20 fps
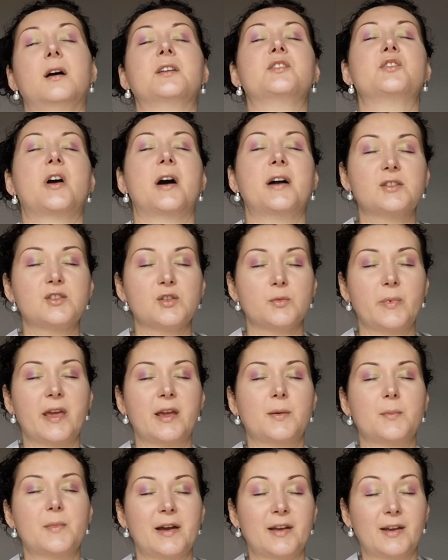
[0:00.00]
trying to
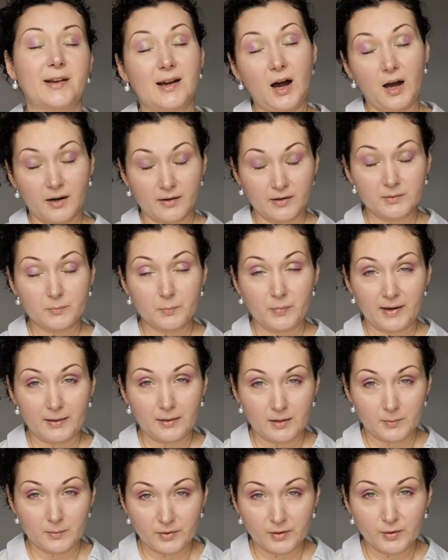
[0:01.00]
make my current
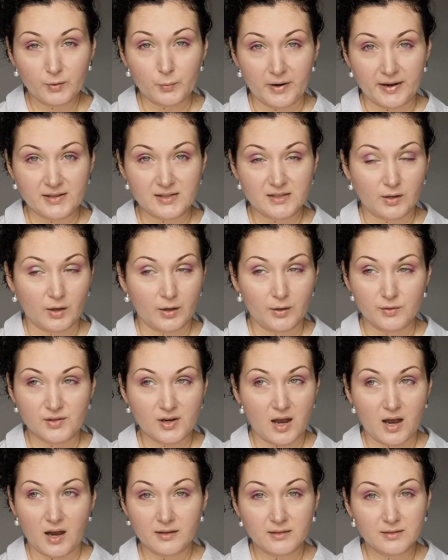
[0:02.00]
blue waistcoat,
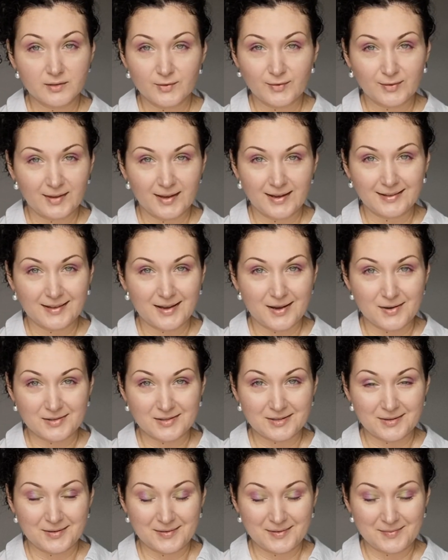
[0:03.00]
I don't think
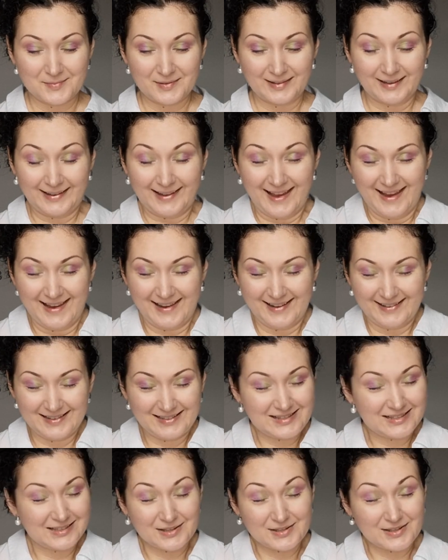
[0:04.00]
that's going to be the
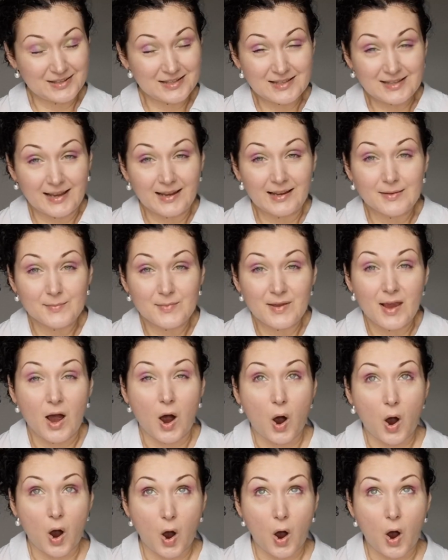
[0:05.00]
case, because it's taking
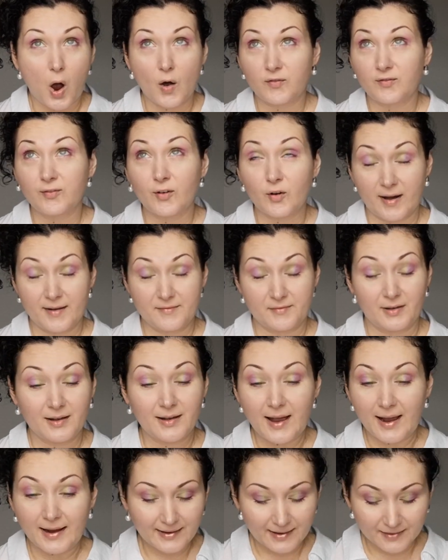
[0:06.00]
me
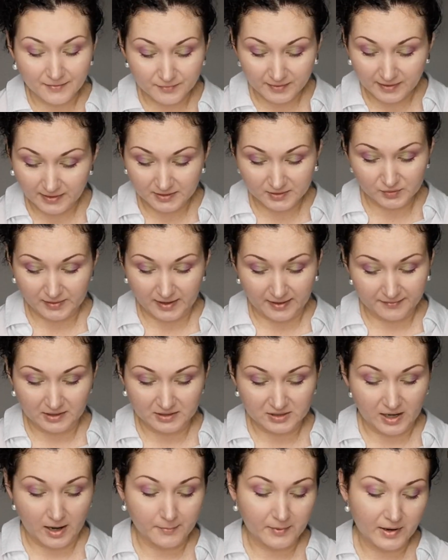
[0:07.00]
forever and I really don't have
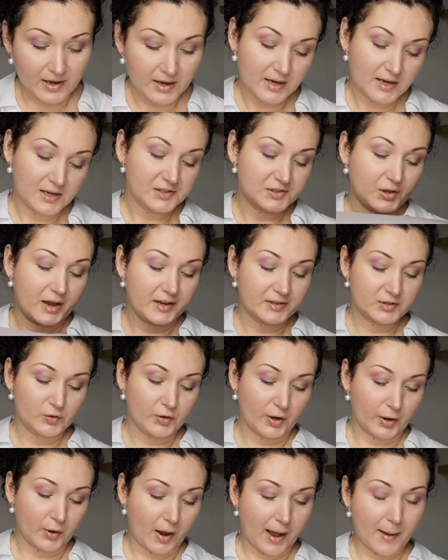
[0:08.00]
that time. So I don't
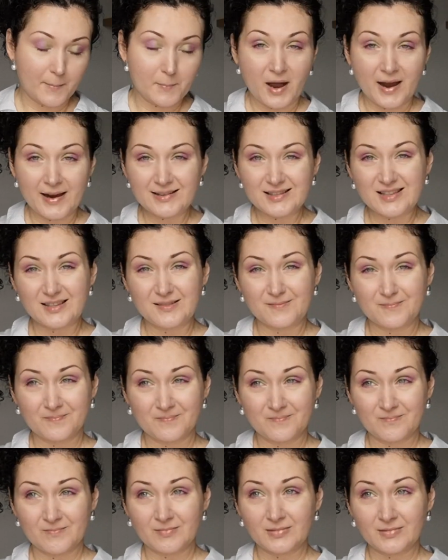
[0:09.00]
know, I might,
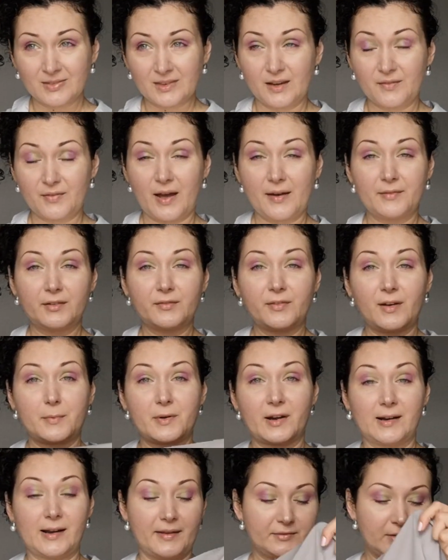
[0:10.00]
if I have any
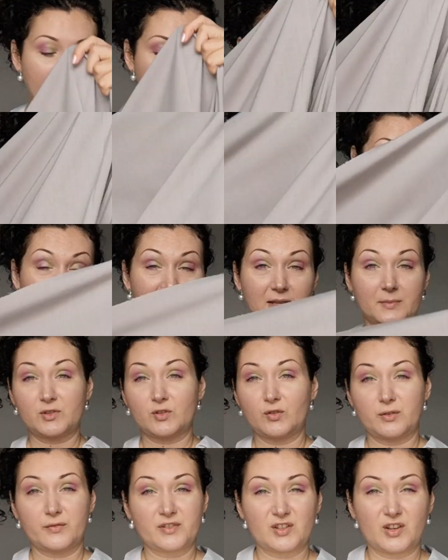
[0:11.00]
fabric left, I might make some
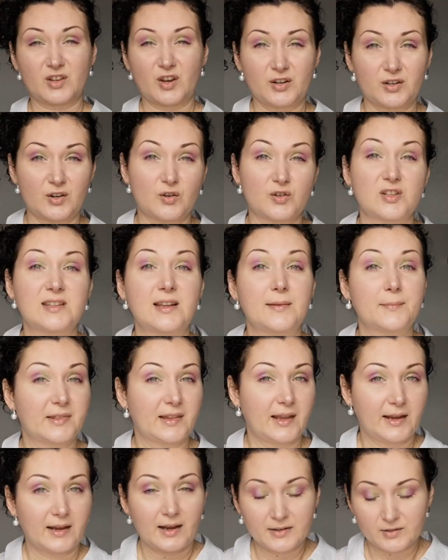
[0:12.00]
sort of skirt or
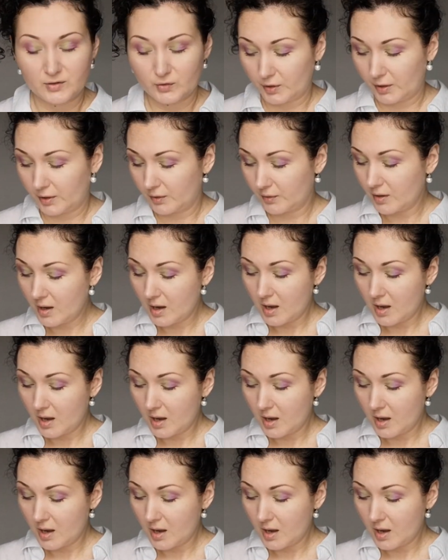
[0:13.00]
something, I don't know.